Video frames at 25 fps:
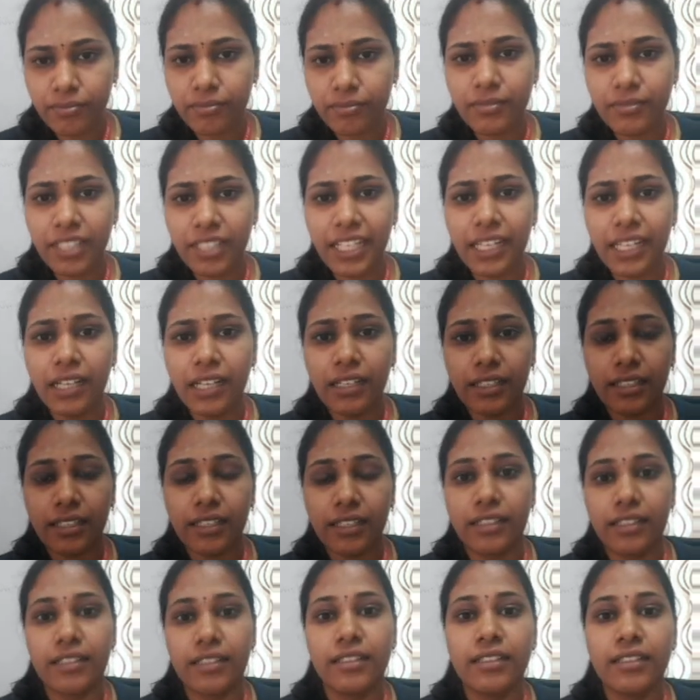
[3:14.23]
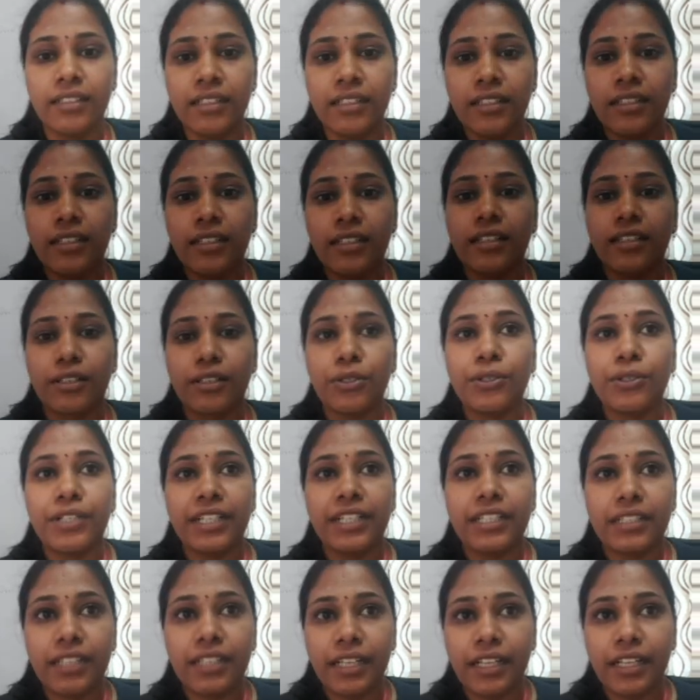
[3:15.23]
they are good
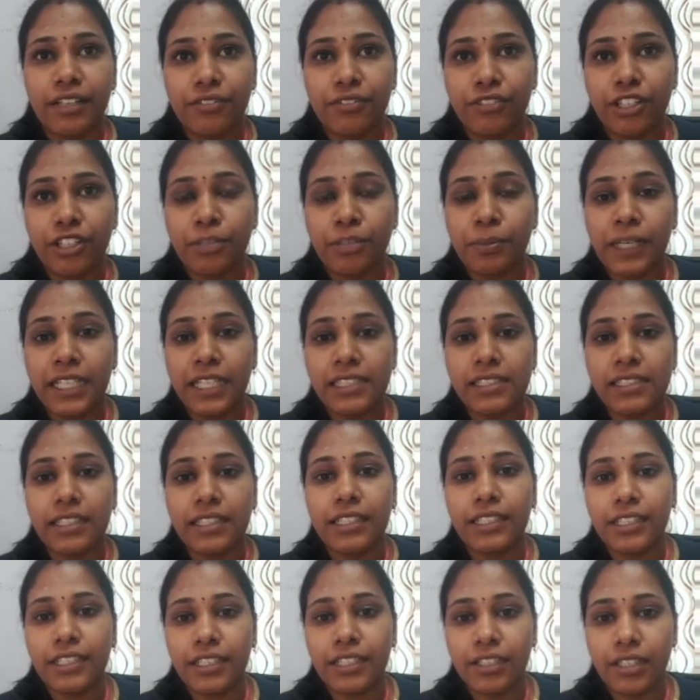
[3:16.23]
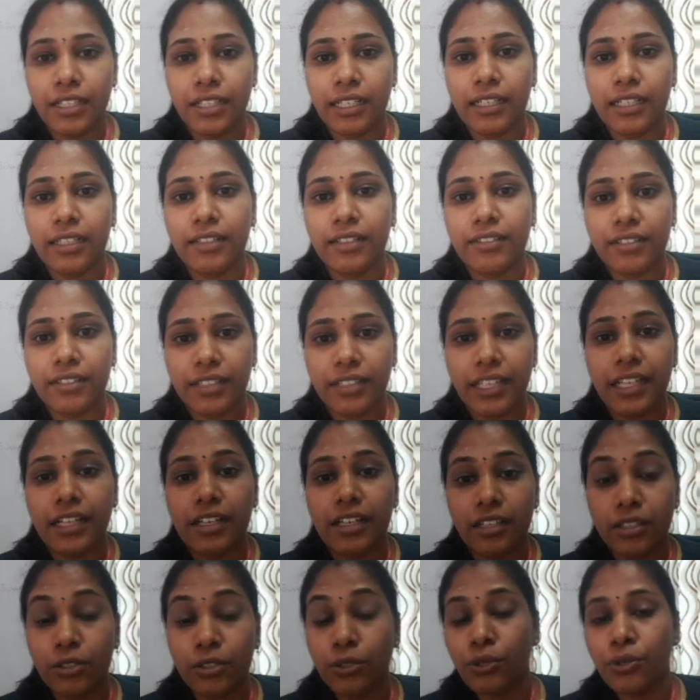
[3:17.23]
at their workplace and
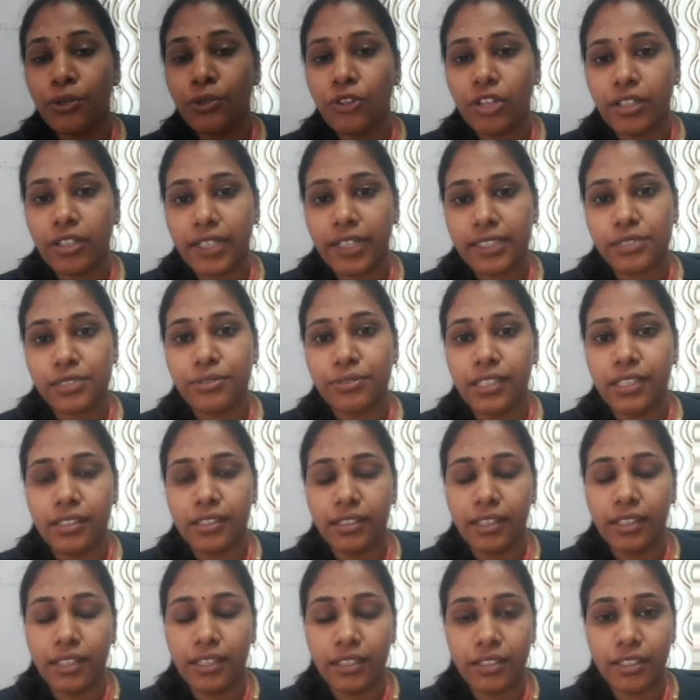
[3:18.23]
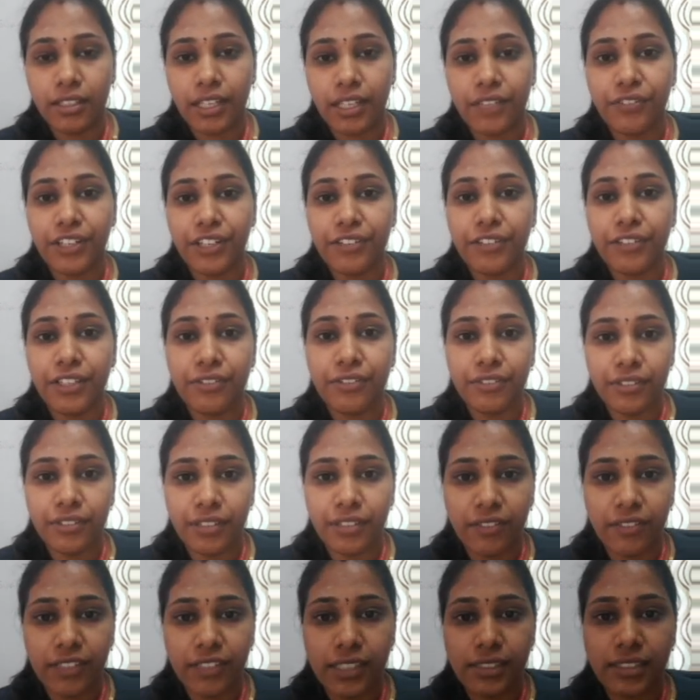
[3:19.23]
their growth as well. Everyone
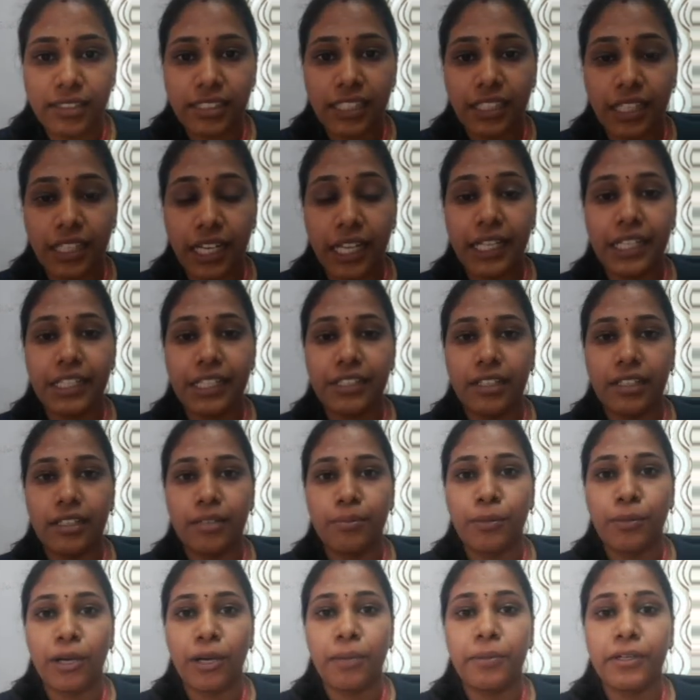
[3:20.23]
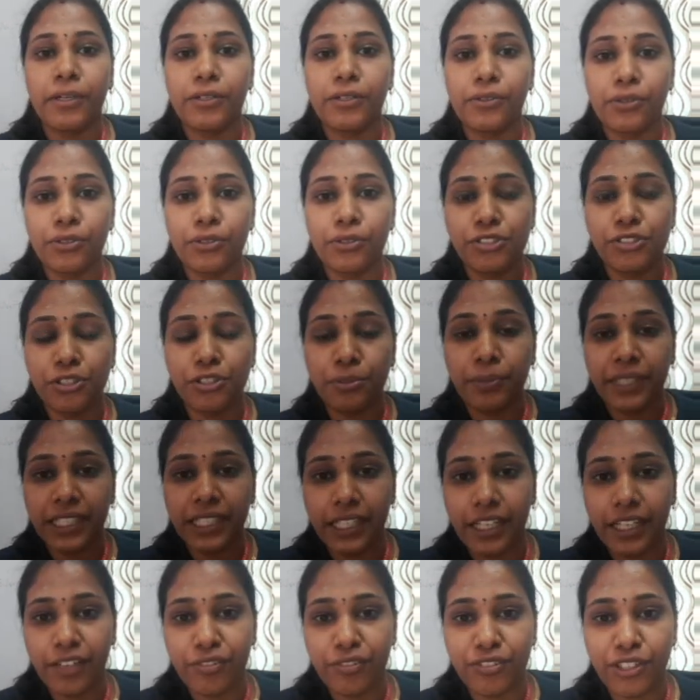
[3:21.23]
will see, right? Proper growth should be
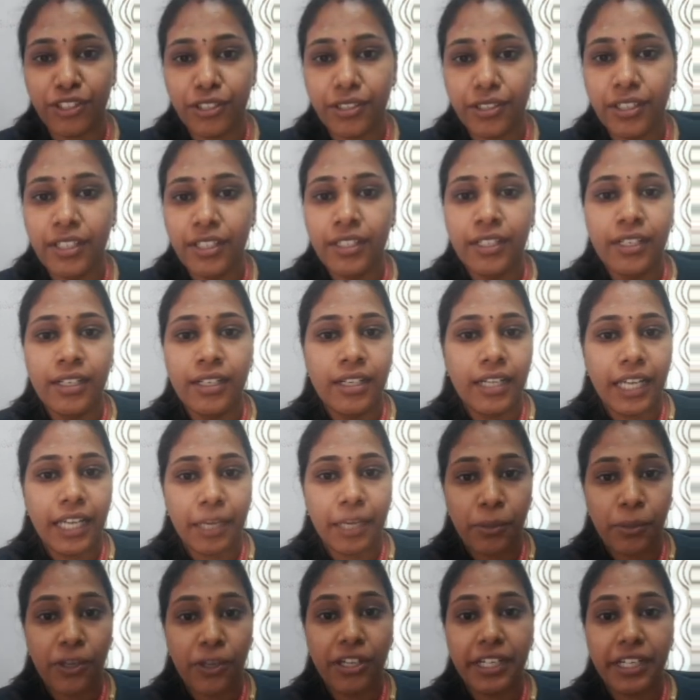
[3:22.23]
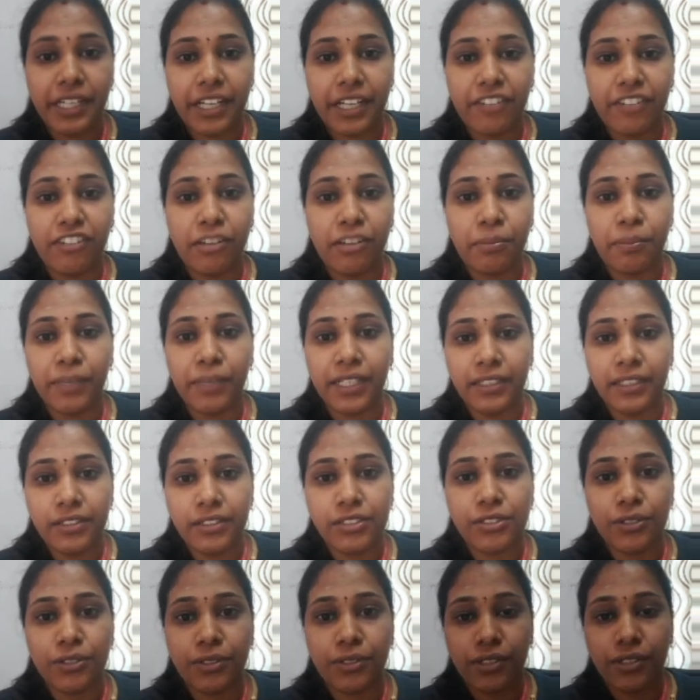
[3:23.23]
there for employee development,
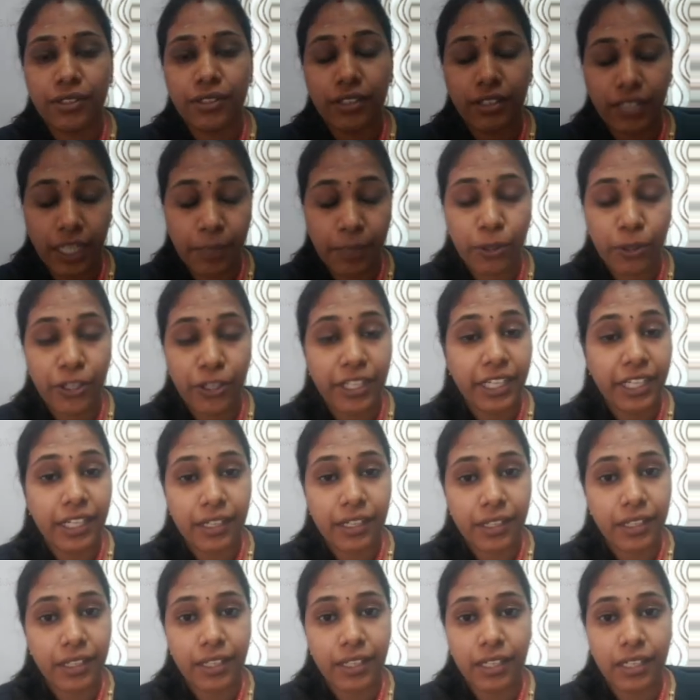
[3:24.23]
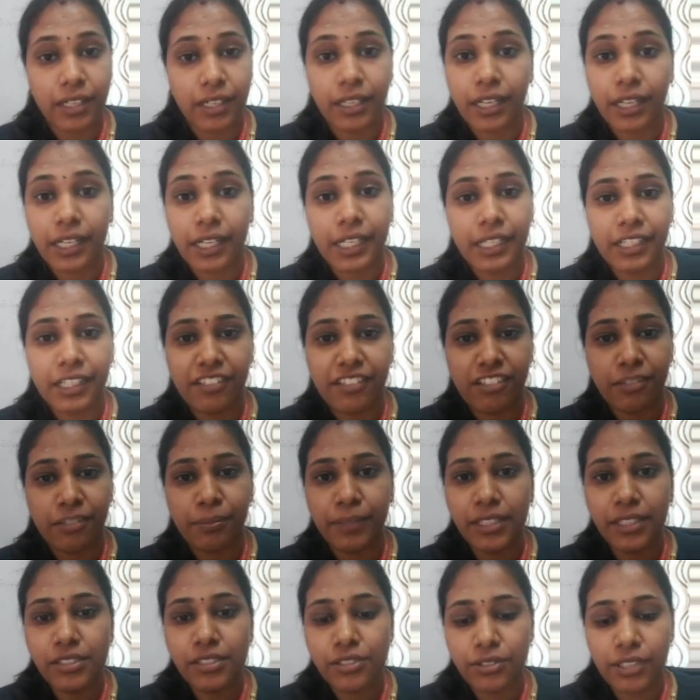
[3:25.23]
so employee career
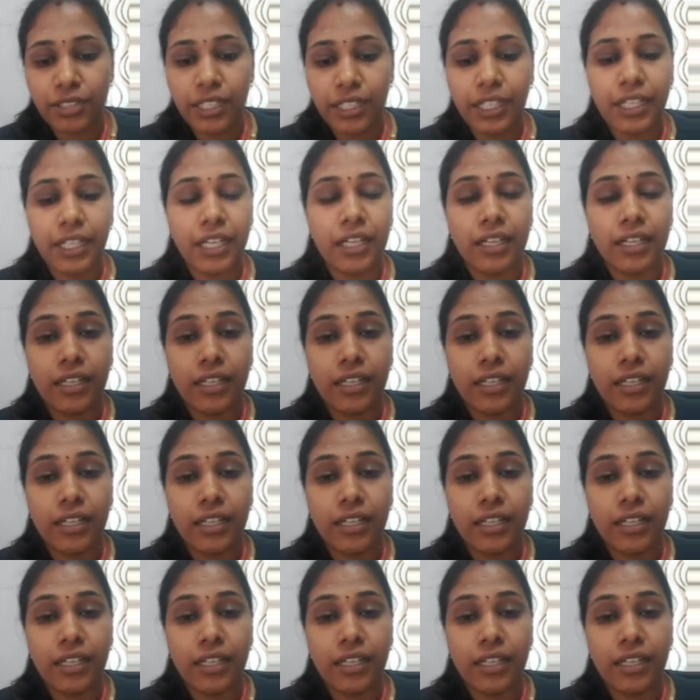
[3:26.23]
development, so that